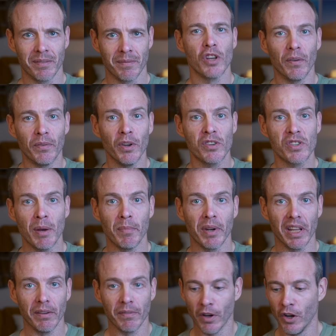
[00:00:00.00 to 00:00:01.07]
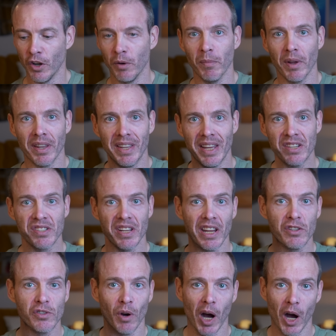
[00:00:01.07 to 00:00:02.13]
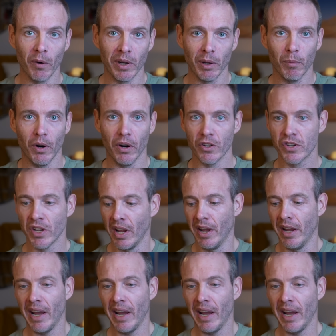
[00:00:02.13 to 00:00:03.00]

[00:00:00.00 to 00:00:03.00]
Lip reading: So if you're somebody for whom this is your only watch